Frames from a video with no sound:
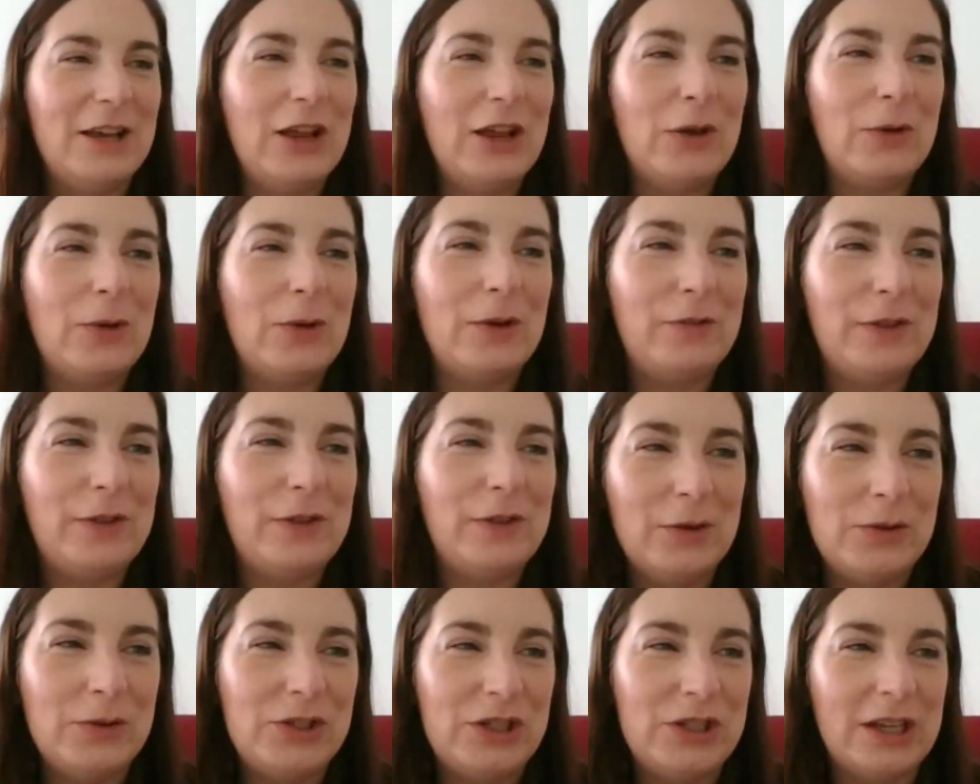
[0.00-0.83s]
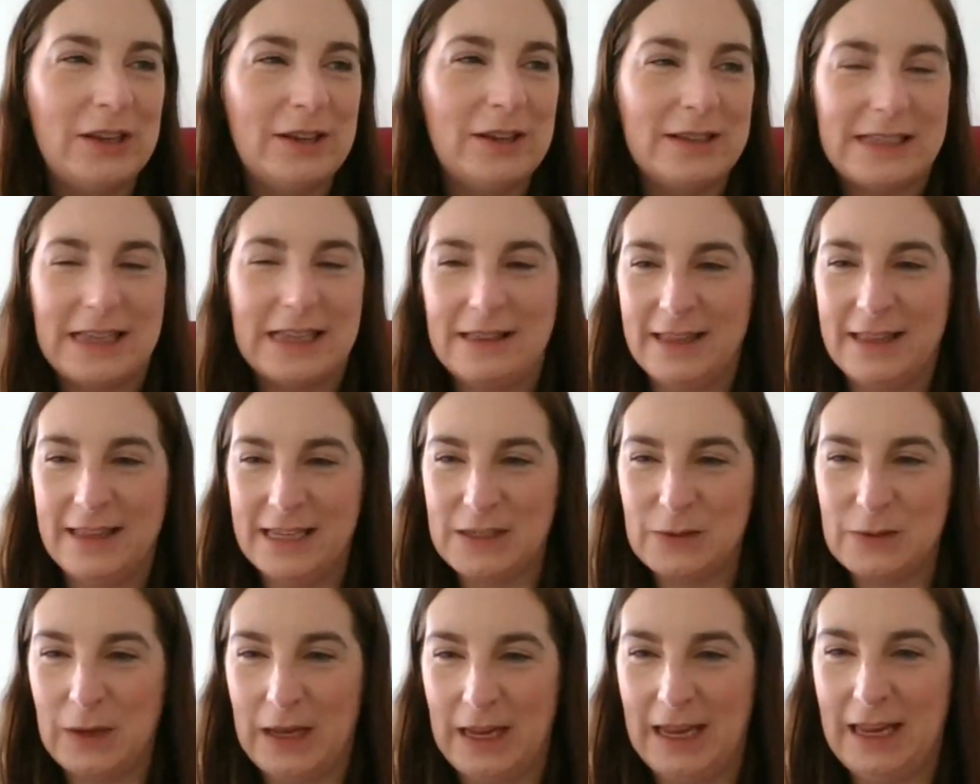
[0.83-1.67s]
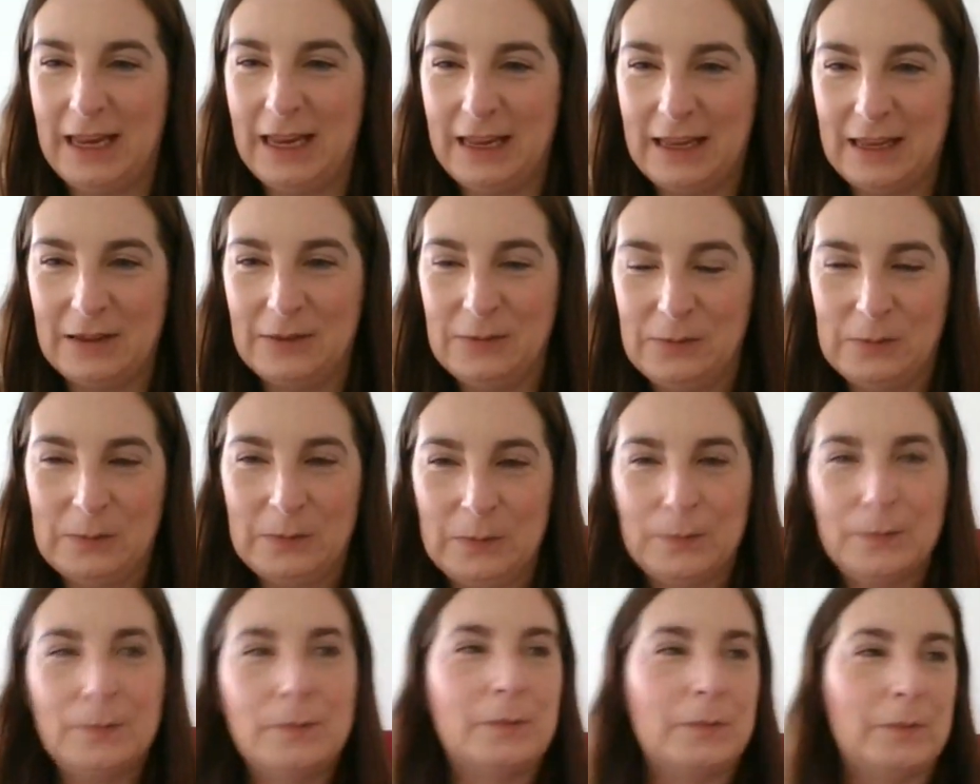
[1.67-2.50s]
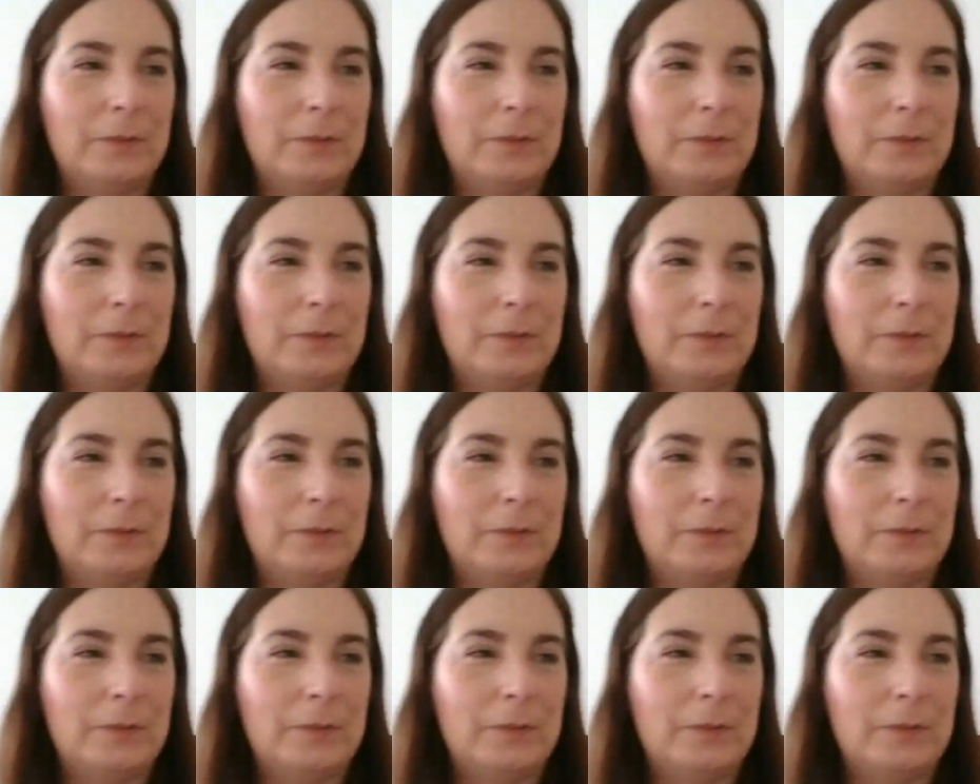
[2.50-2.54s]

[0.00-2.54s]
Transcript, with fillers: Who have you chosen this week? I've